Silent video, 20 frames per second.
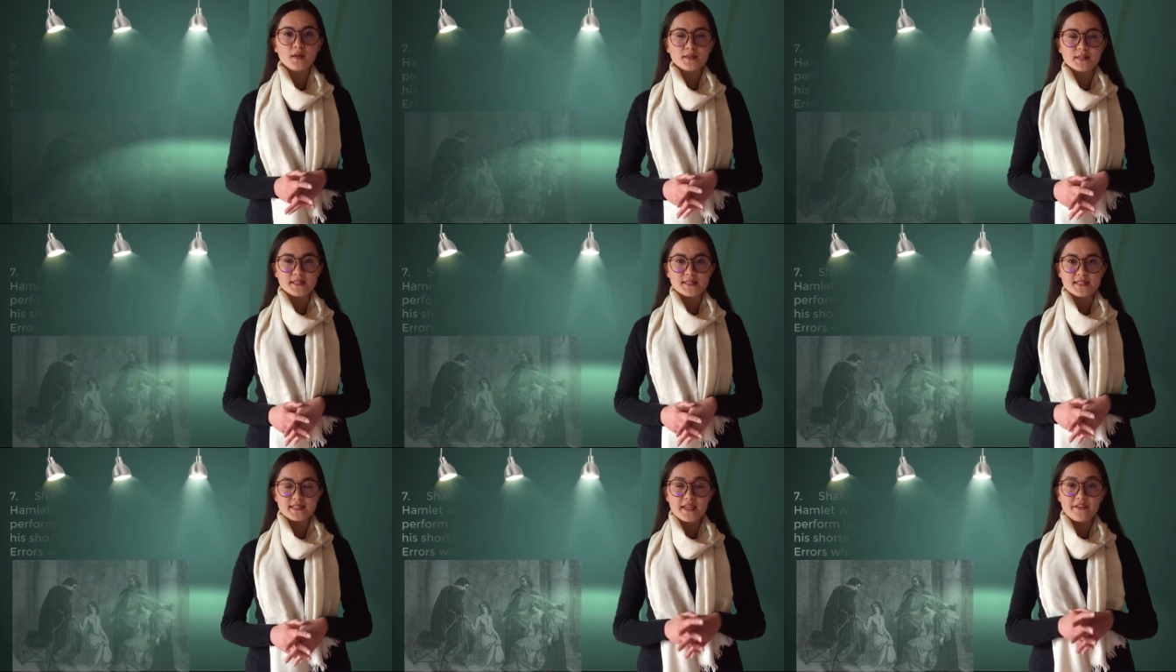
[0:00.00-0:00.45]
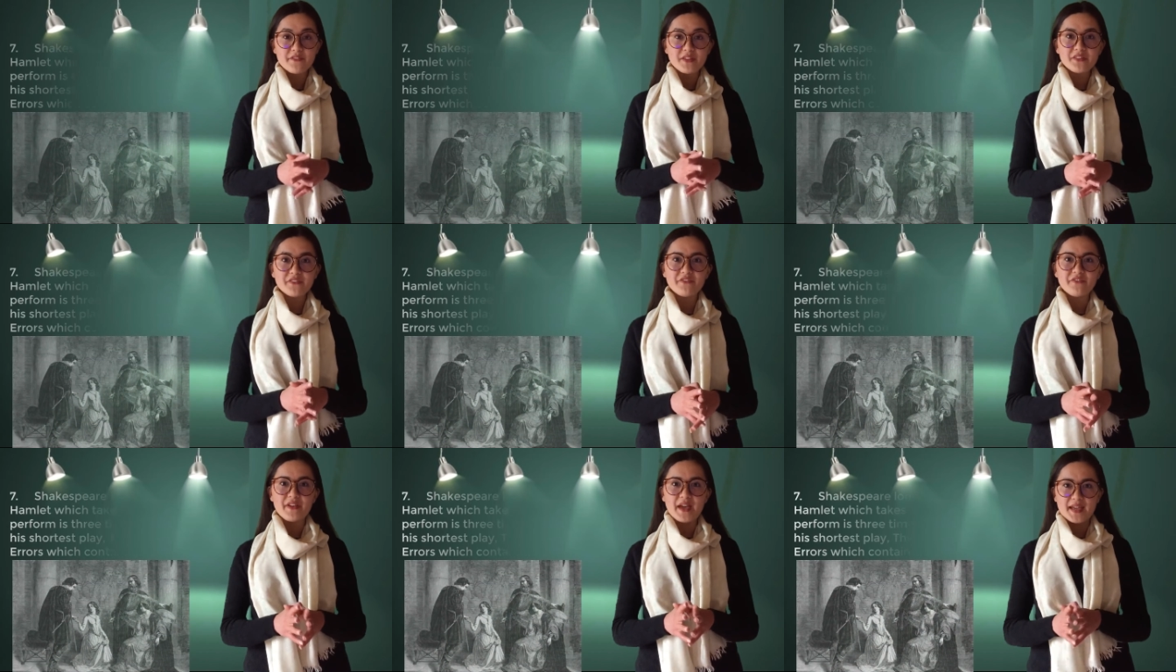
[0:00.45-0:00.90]
The
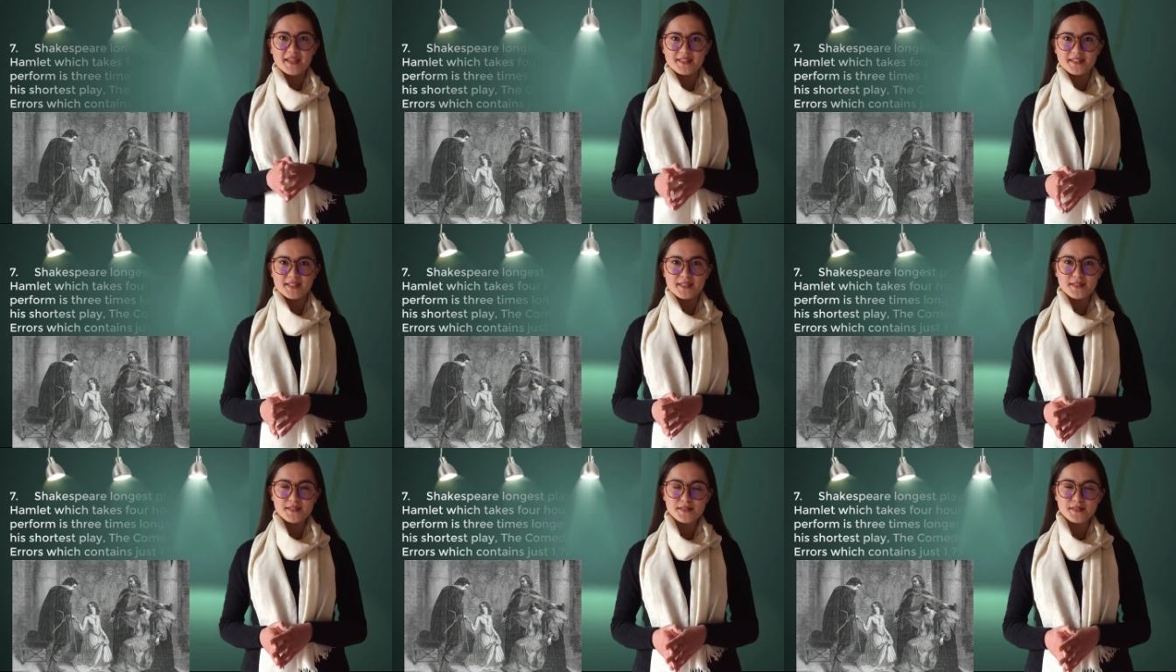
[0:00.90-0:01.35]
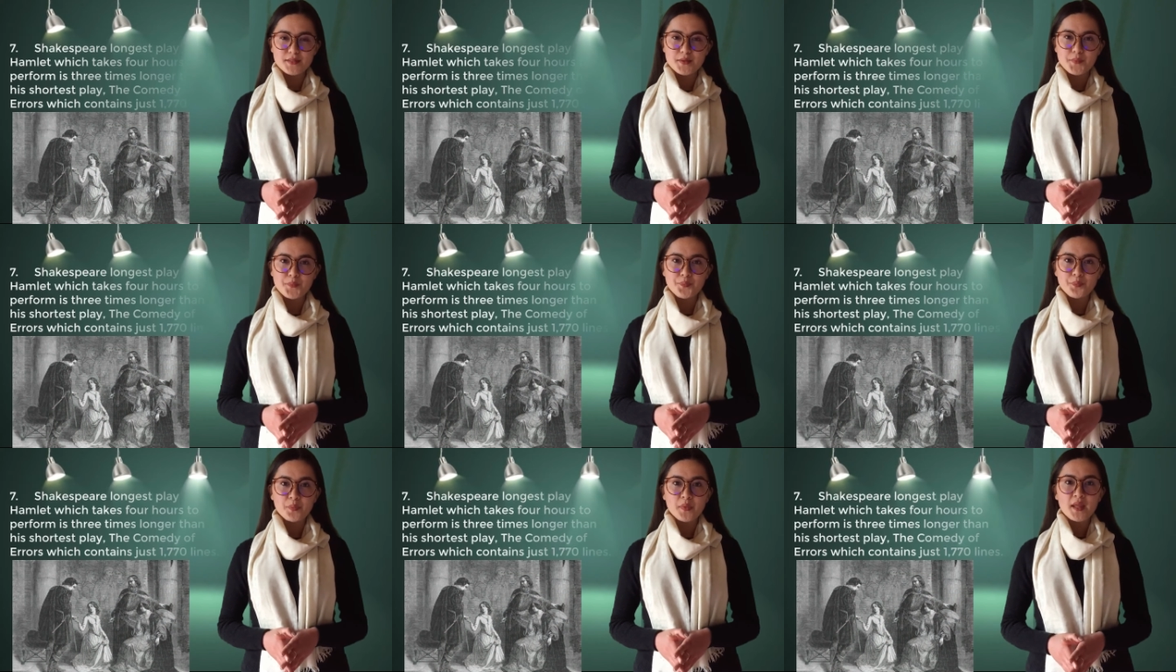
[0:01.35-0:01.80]
seventh fact is,
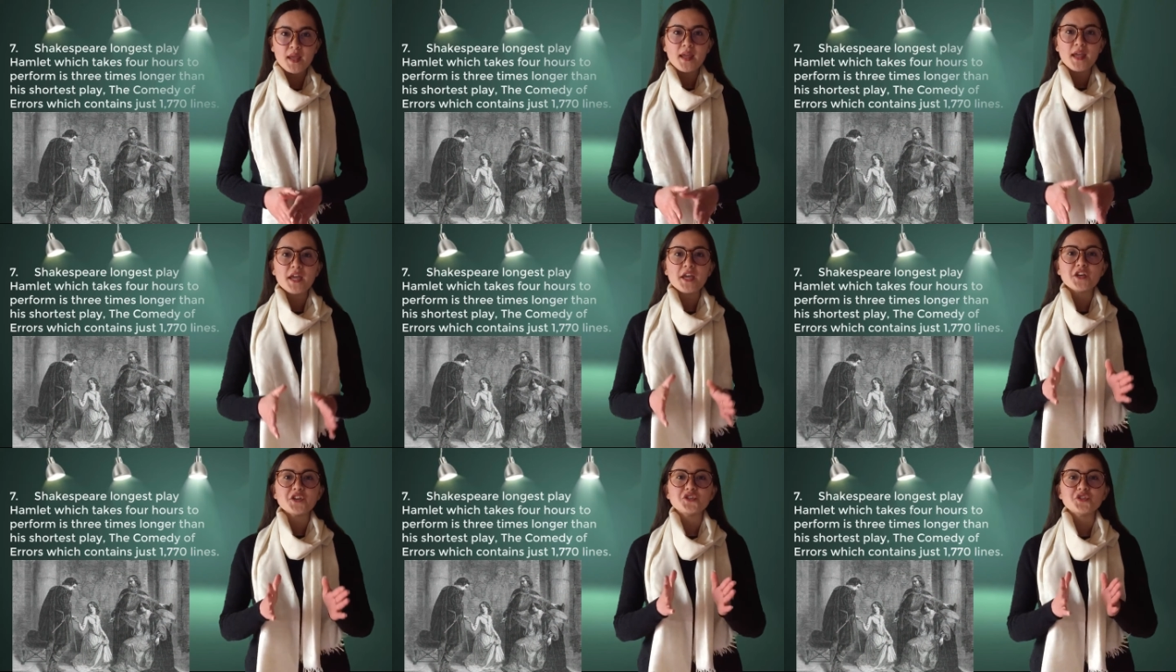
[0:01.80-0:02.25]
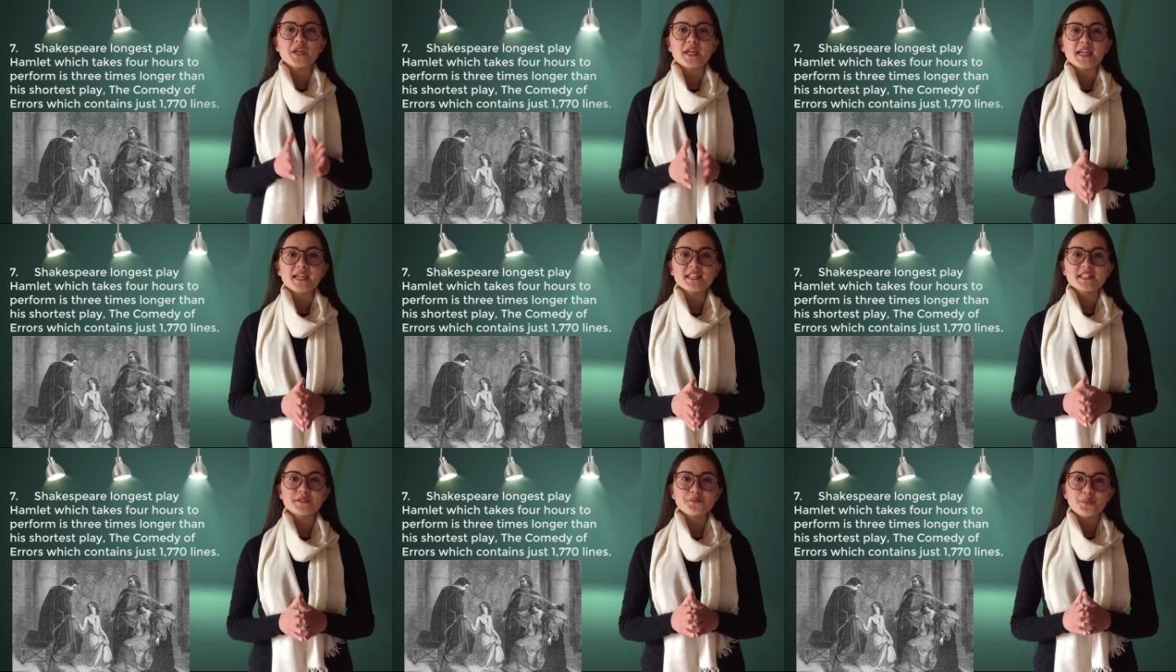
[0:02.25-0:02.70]

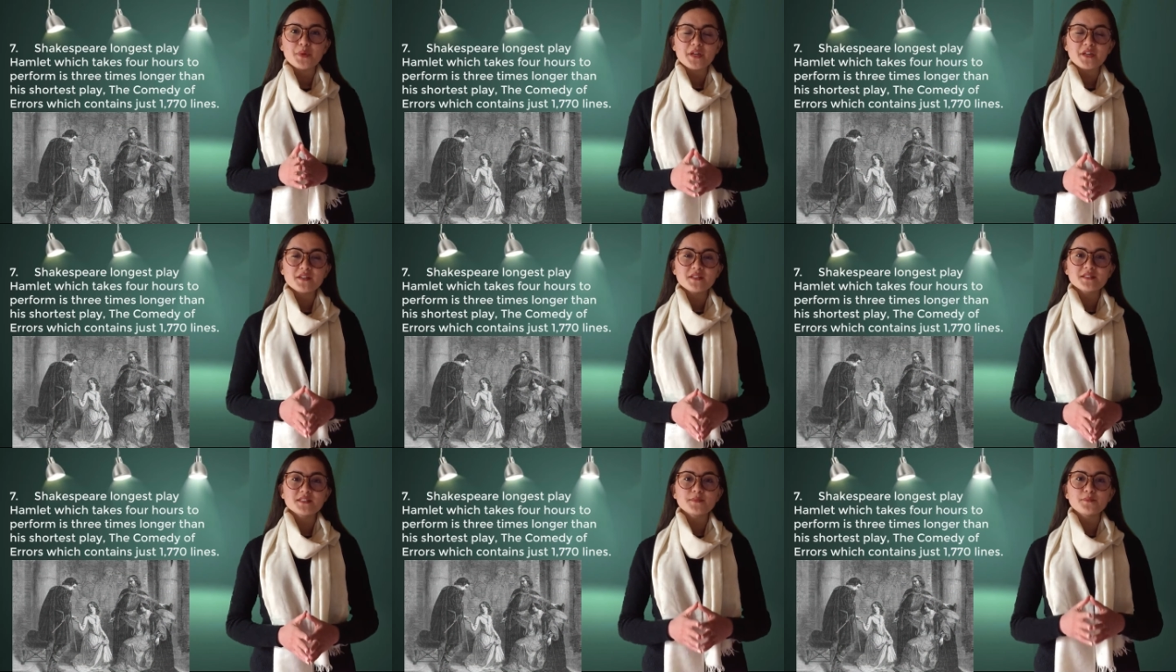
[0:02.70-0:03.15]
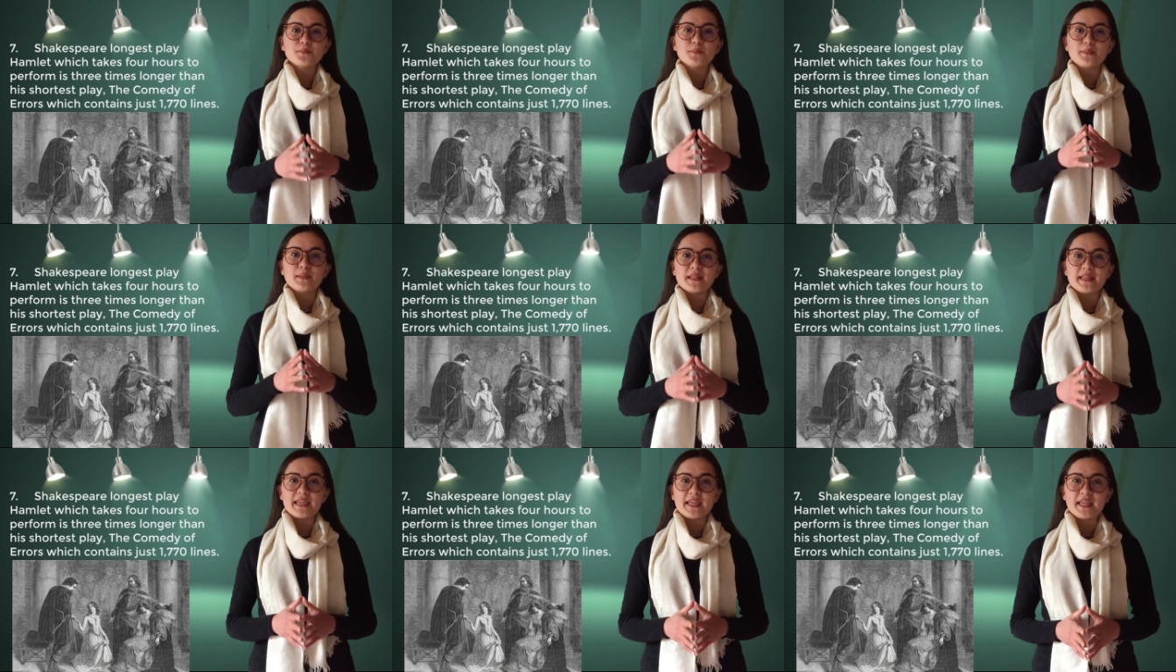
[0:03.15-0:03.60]
Shakespeare's
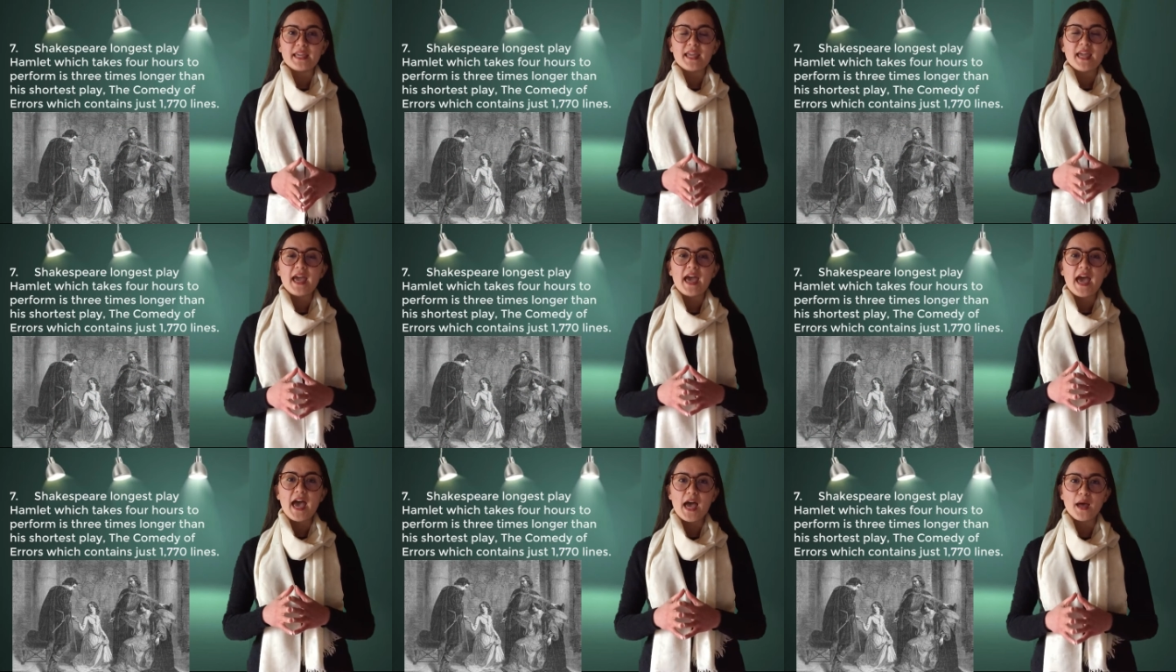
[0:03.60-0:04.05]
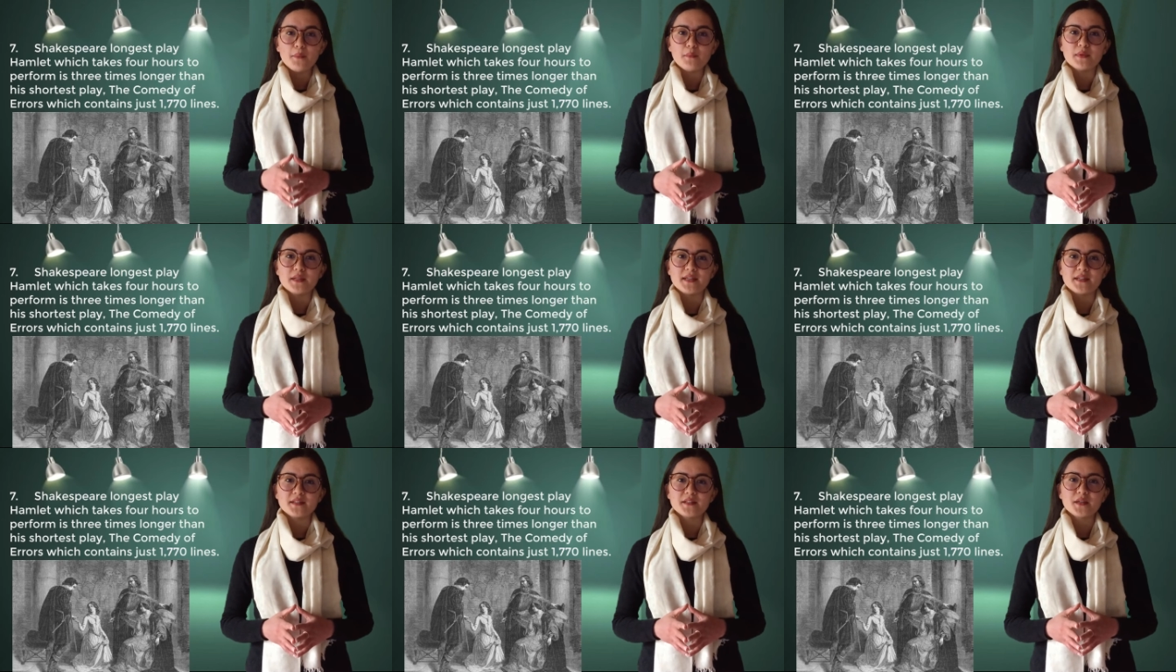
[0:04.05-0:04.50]
play
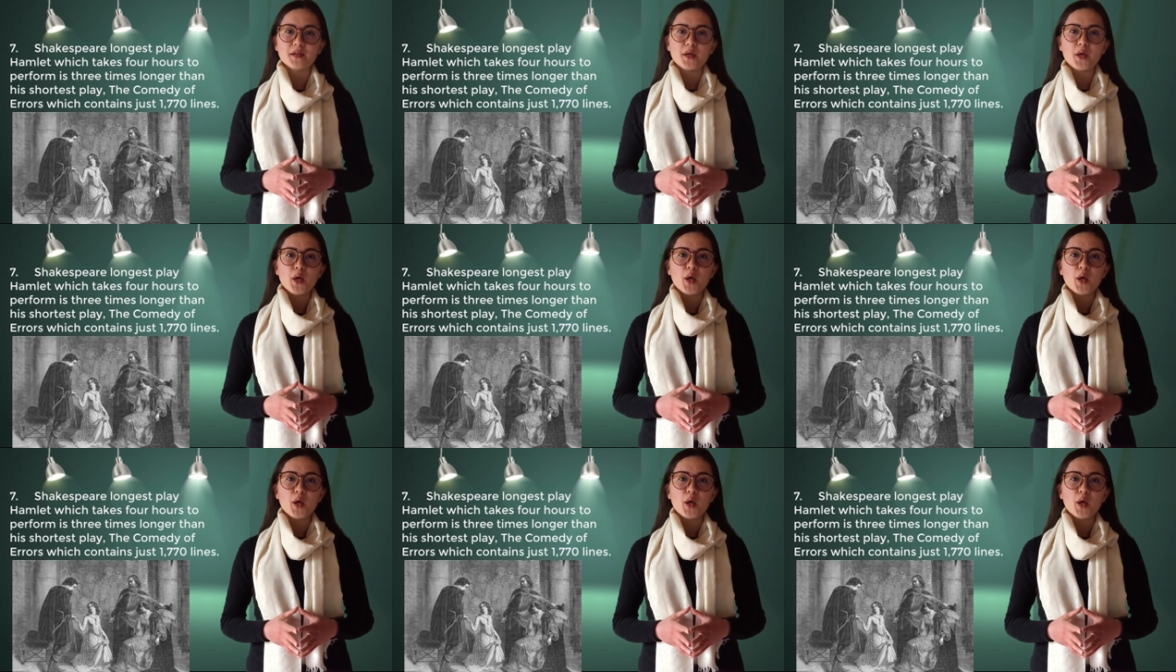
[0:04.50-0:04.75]
Hamlet,